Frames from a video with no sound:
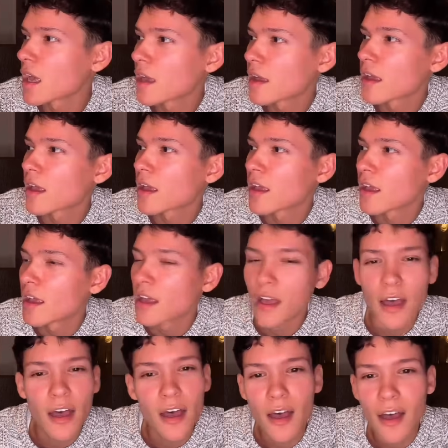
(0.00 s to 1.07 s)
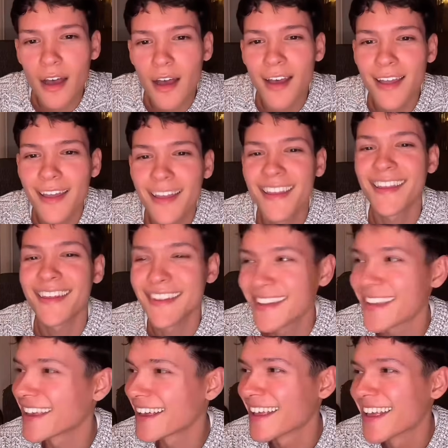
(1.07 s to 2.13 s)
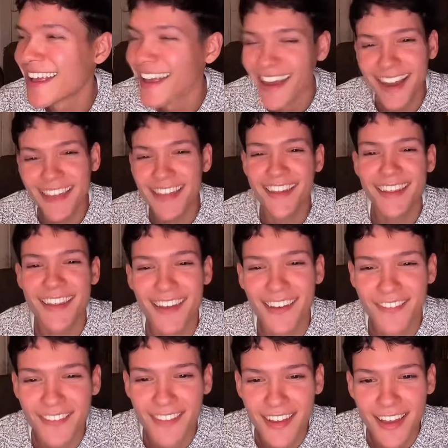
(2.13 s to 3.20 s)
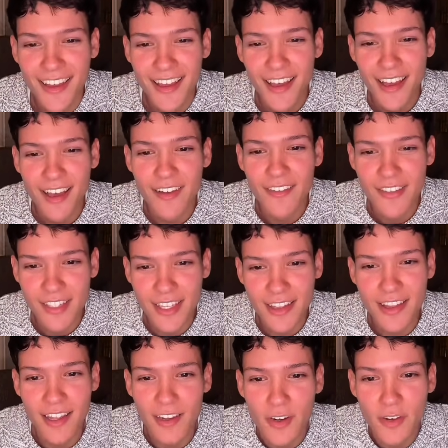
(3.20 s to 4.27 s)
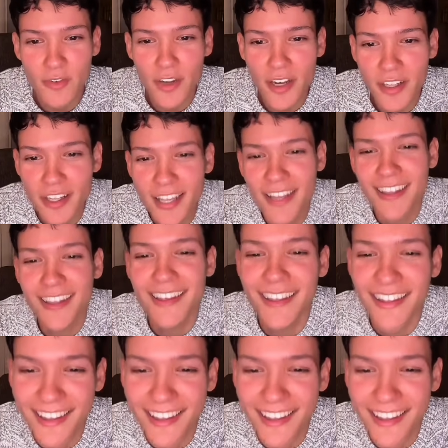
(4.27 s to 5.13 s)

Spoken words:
Yeah, yeah, I think I've said that already.